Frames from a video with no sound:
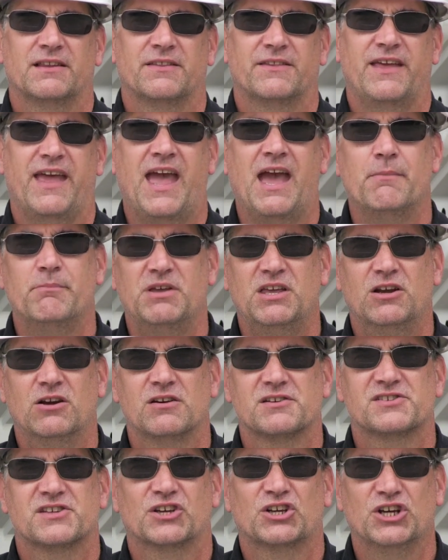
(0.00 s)
The amp
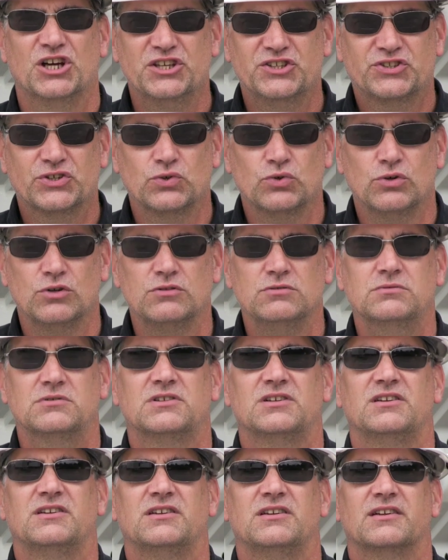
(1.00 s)
meter is a good tool,
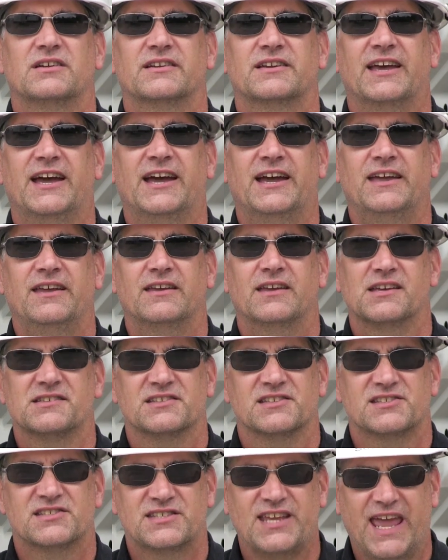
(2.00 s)
okay?
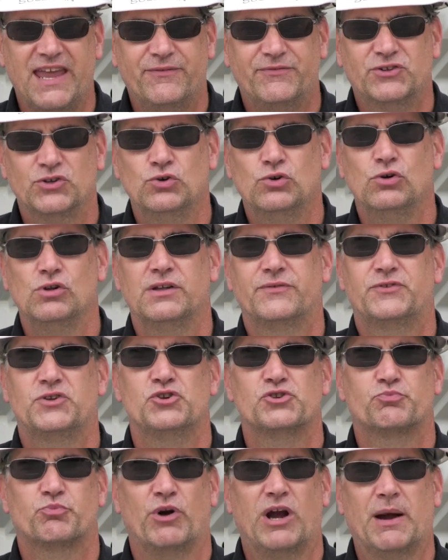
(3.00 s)
It's a safe tool if
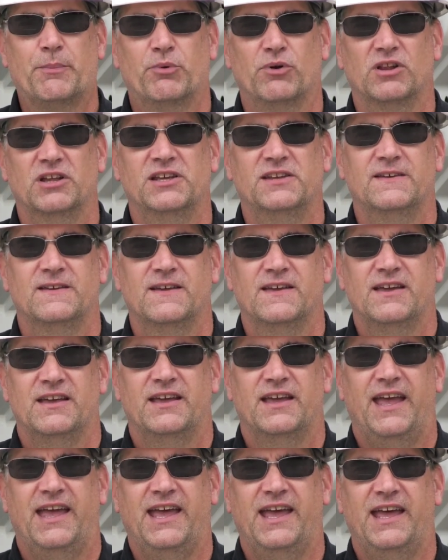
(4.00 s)
used properly,
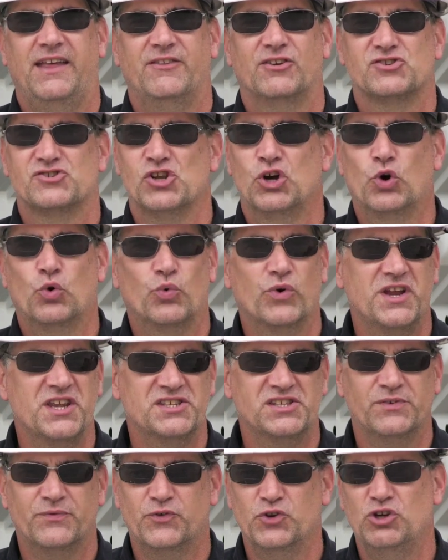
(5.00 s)
and there's no
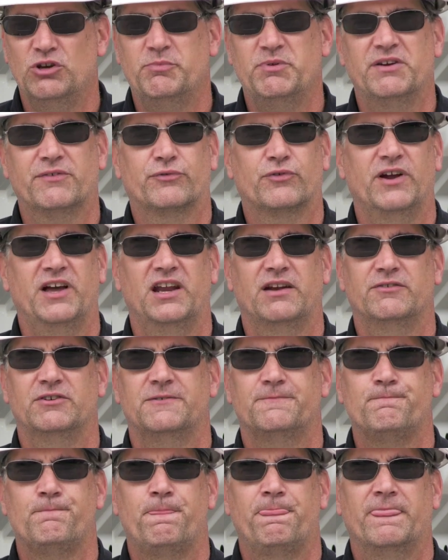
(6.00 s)
reason for you to be afraid of
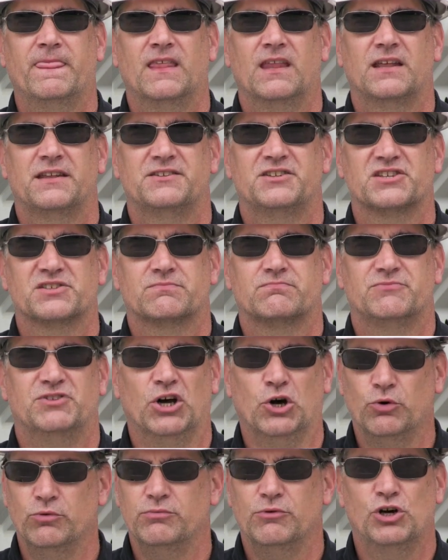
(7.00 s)
it. Just
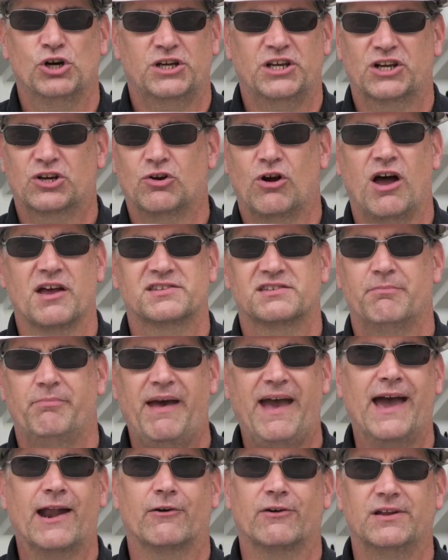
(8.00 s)
don't hook it across the
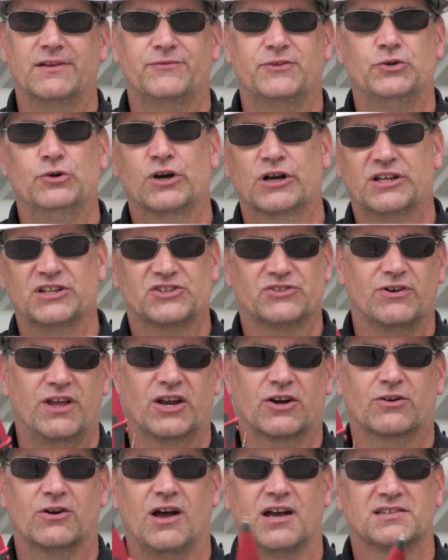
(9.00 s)
battery. If you hook it
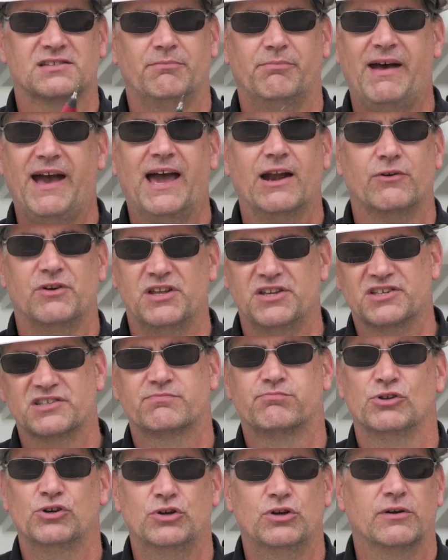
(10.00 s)
straight across the battery, you
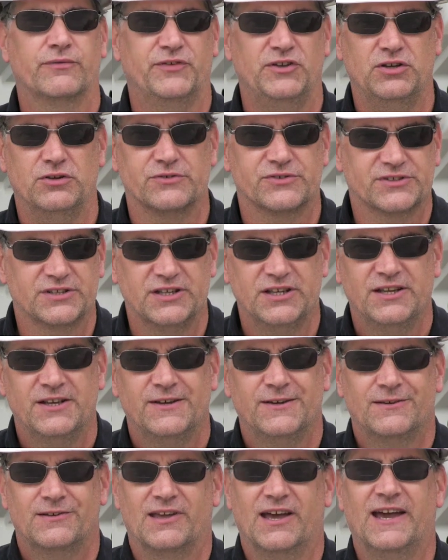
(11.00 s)
just blew your fuse,
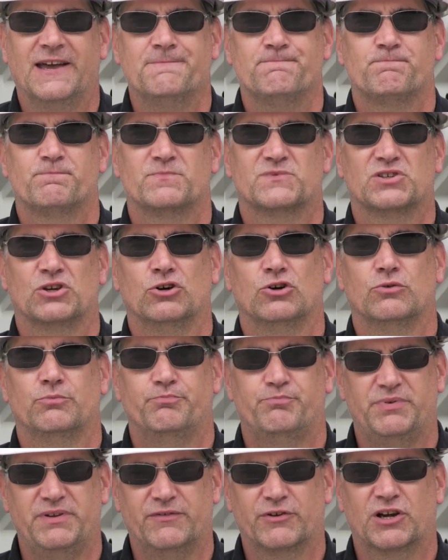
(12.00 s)
okay? So
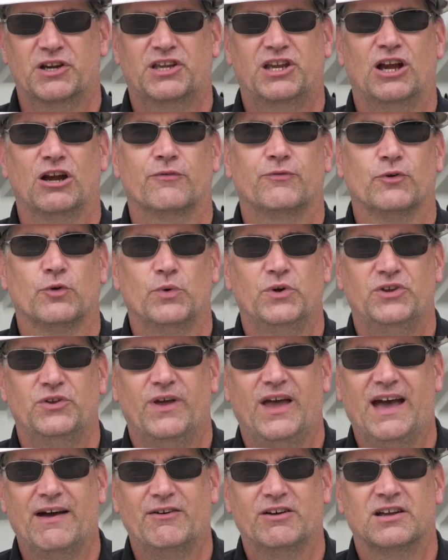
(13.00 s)
be very careful when
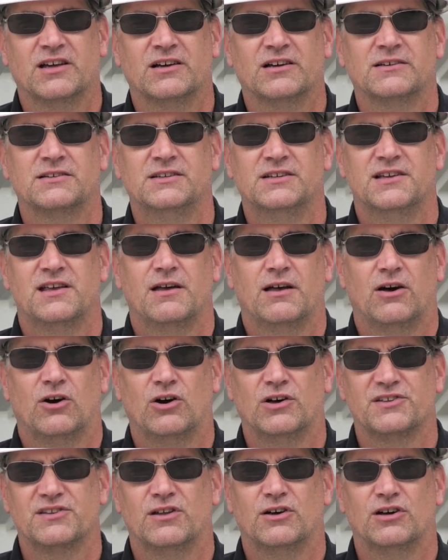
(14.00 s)
you have it
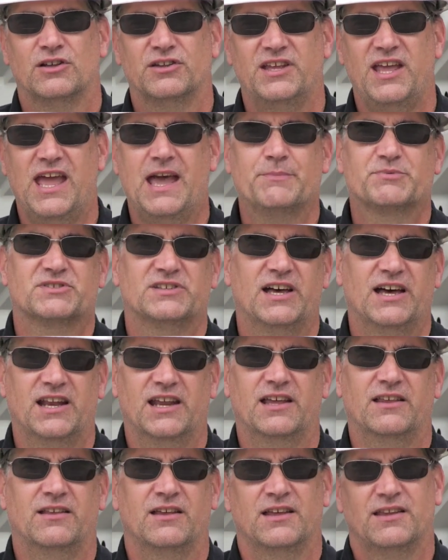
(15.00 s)
on the amp
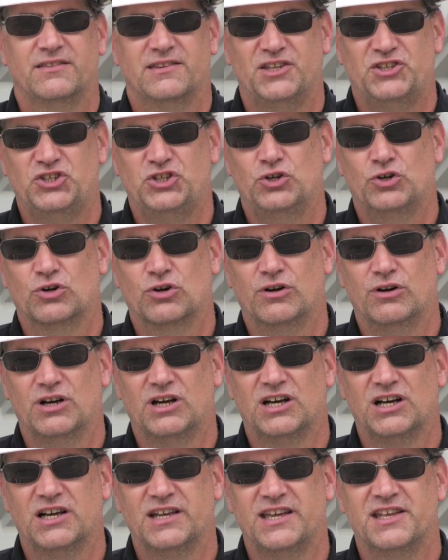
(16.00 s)
setting that you're
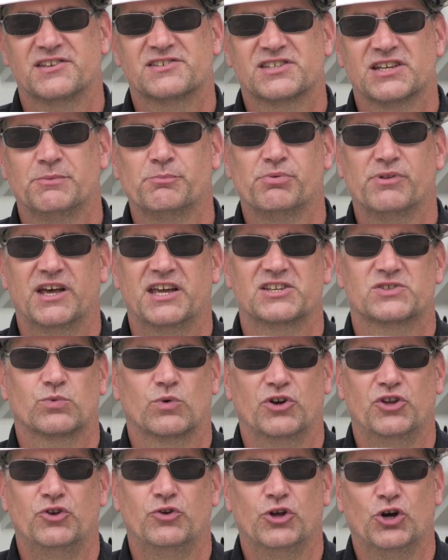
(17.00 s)
in some place
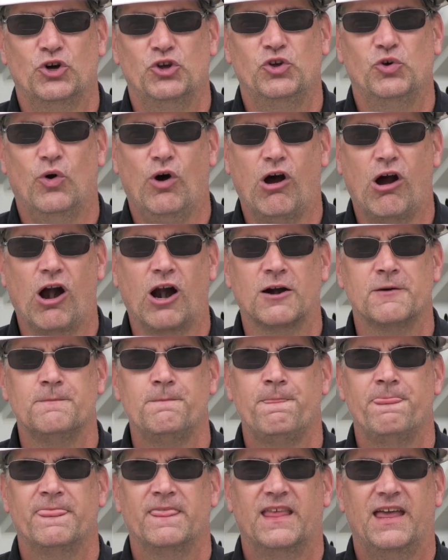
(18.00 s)
where you know you are,
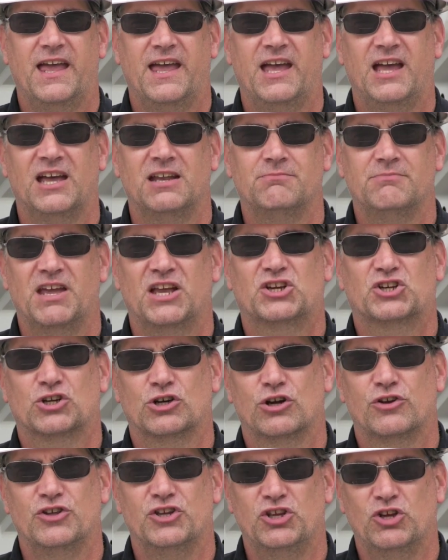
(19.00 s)
and make
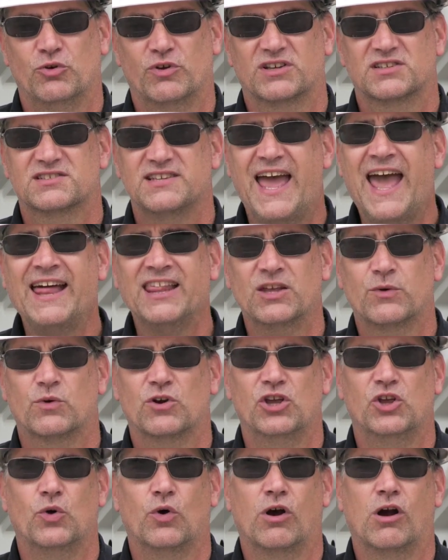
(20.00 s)
sure that you know exactly
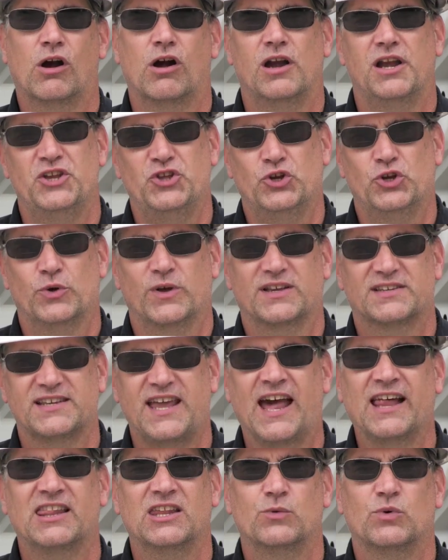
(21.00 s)
where you are and you know
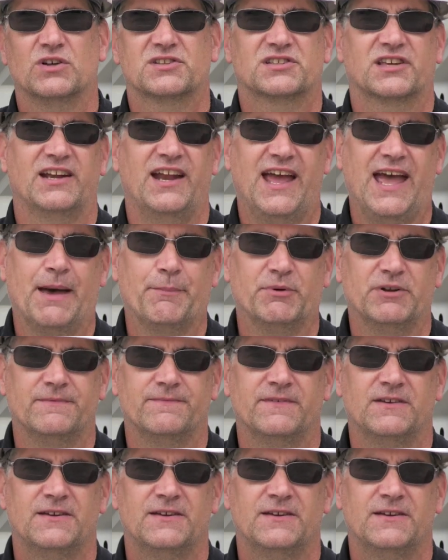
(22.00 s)
exactly what's gonna happen.